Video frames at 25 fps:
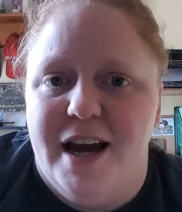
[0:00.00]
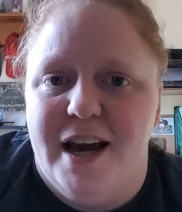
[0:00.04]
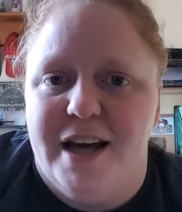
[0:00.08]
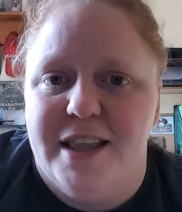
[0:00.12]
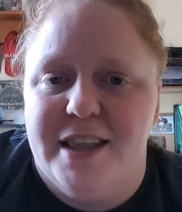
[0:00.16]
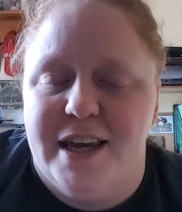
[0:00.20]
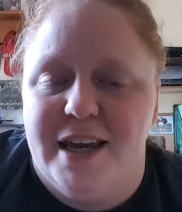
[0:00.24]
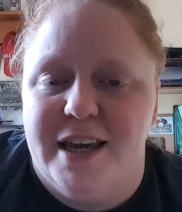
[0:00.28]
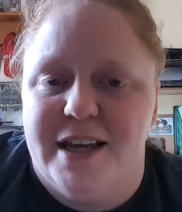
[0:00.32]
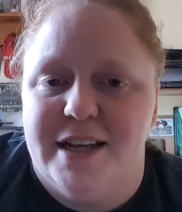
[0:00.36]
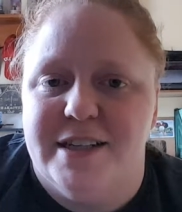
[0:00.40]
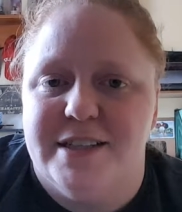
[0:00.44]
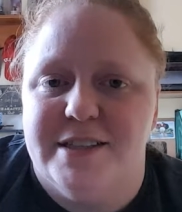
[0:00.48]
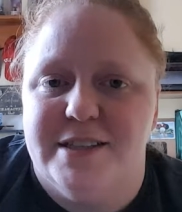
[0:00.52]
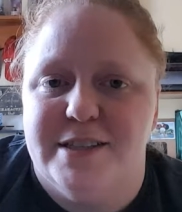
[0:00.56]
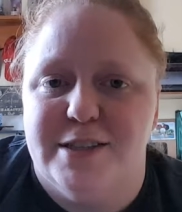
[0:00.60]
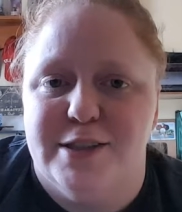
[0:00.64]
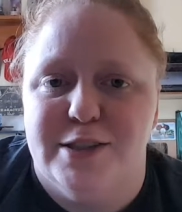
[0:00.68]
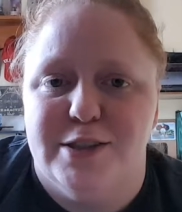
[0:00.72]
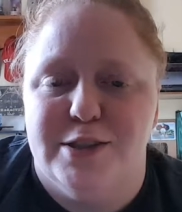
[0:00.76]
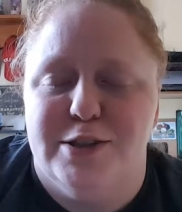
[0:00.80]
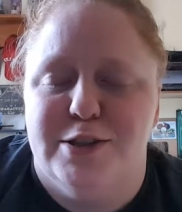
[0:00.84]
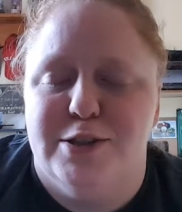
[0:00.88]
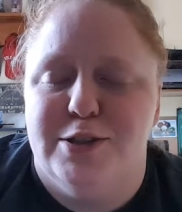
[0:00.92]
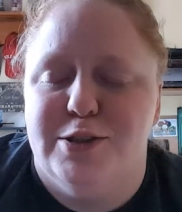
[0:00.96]
I think it's
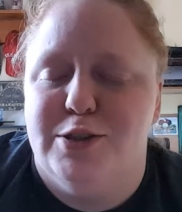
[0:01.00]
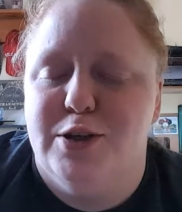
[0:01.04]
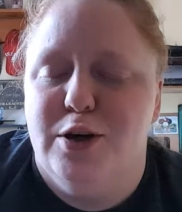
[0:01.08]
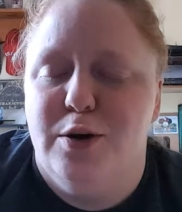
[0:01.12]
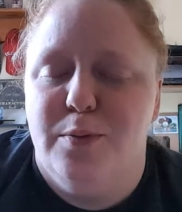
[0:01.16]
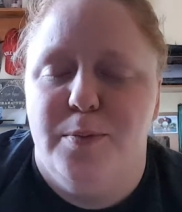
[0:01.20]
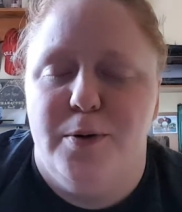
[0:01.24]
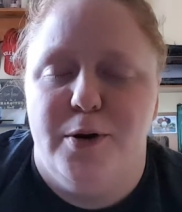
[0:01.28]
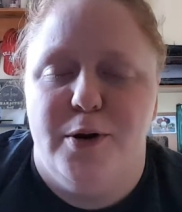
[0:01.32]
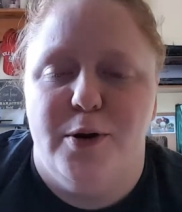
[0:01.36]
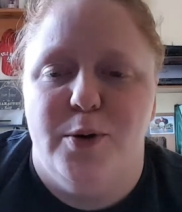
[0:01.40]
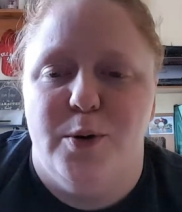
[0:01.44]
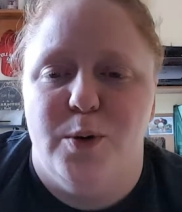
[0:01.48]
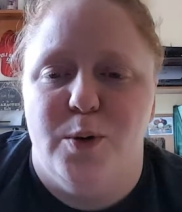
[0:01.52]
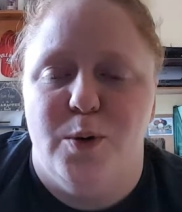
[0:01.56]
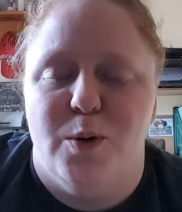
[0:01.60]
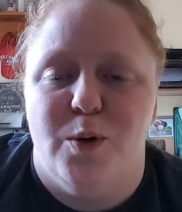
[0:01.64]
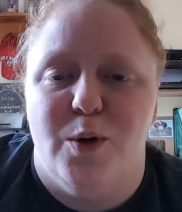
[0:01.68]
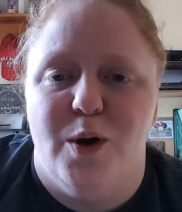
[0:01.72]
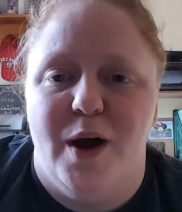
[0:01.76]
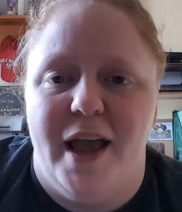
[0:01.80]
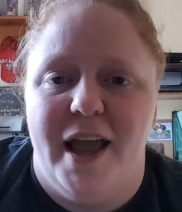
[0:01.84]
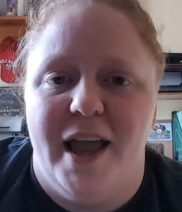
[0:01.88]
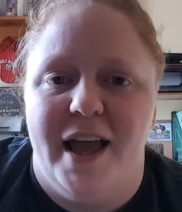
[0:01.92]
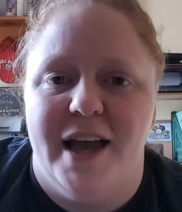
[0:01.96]
super
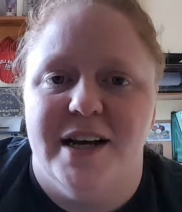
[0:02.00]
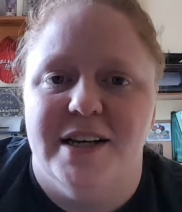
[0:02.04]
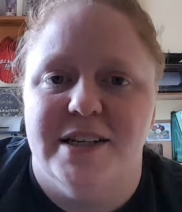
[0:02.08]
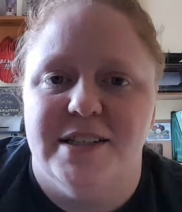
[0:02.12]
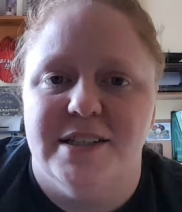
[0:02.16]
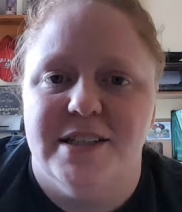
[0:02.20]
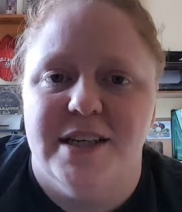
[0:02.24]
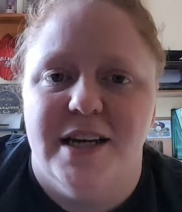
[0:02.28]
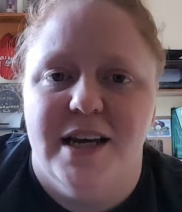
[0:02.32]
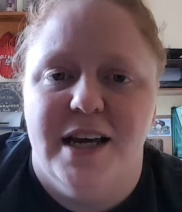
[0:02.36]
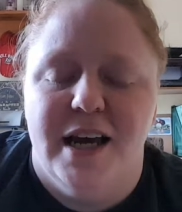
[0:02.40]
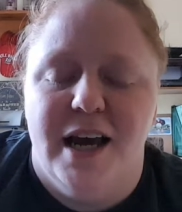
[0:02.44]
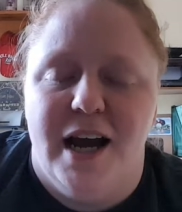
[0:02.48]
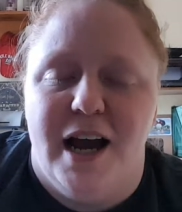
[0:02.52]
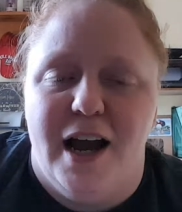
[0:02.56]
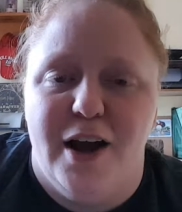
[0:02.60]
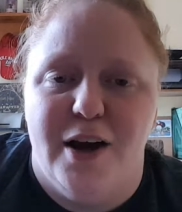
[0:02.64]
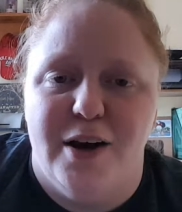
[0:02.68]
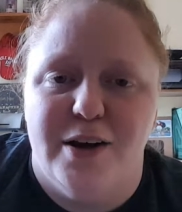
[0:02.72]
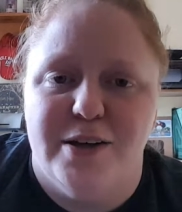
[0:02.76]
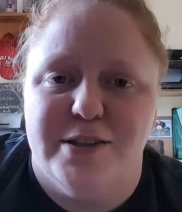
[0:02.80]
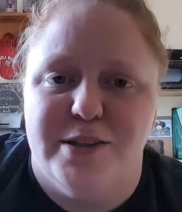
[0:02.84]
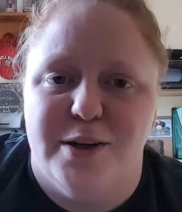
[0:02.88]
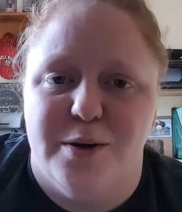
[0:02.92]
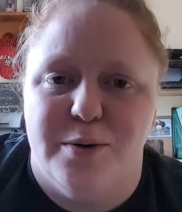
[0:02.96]
cool, and I
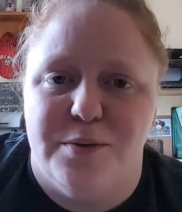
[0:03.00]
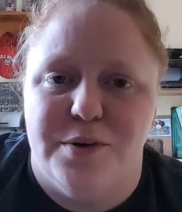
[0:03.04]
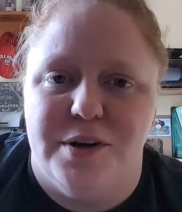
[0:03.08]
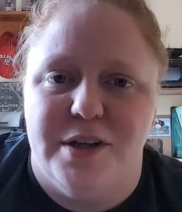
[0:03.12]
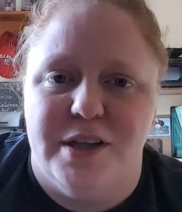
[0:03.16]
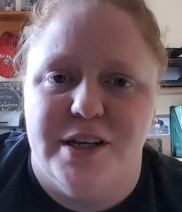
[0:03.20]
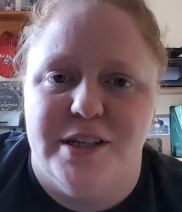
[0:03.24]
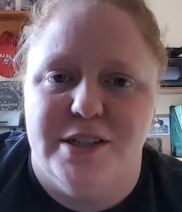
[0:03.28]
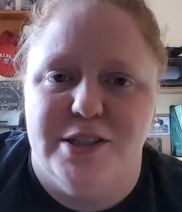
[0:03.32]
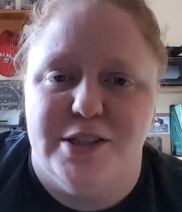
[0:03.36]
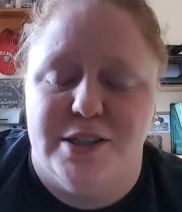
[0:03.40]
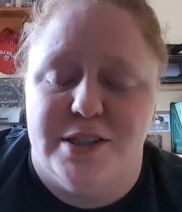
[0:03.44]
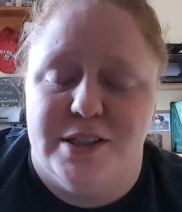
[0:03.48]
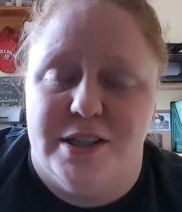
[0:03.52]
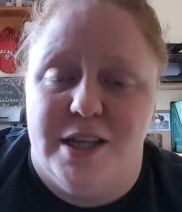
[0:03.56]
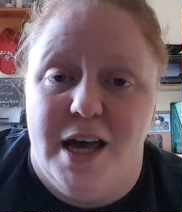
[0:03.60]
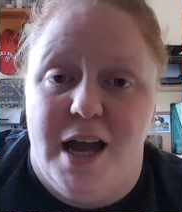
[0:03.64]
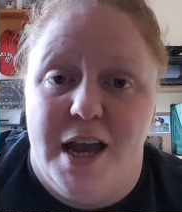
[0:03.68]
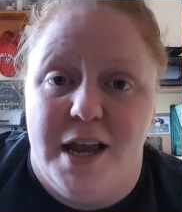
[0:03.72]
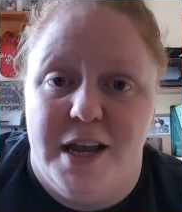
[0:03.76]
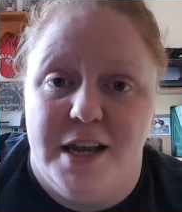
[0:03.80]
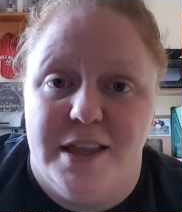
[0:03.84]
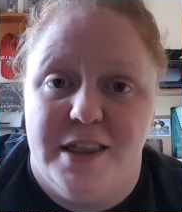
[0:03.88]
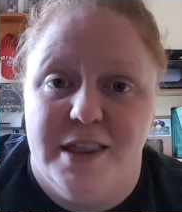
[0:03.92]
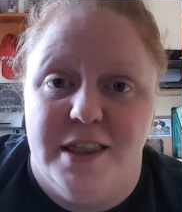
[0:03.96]
also really just
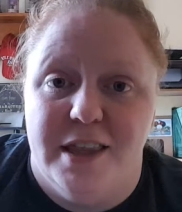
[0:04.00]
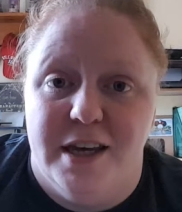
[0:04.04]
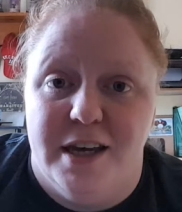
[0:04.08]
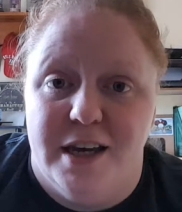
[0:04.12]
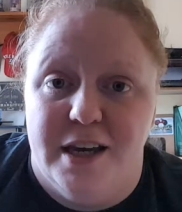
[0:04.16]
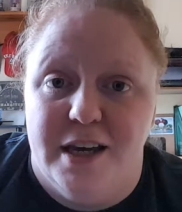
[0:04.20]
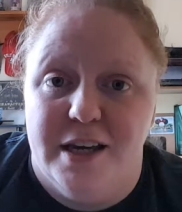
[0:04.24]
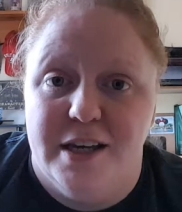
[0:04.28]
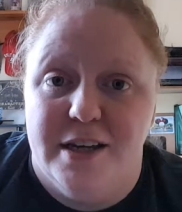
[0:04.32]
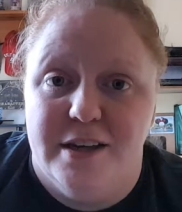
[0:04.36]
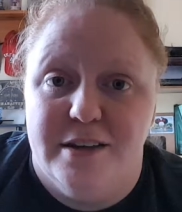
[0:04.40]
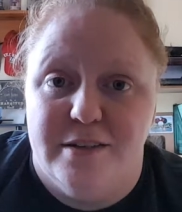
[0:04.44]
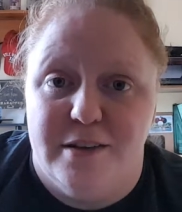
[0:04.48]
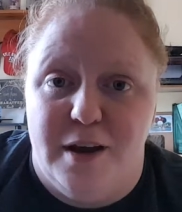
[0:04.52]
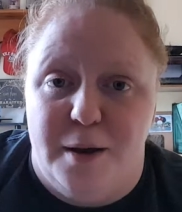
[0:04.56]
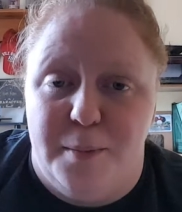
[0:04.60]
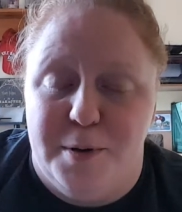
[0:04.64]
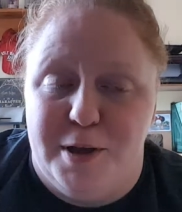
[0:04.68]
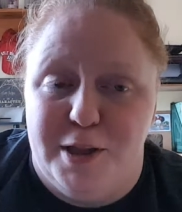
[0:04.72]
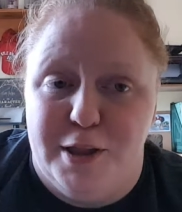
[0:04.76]
like the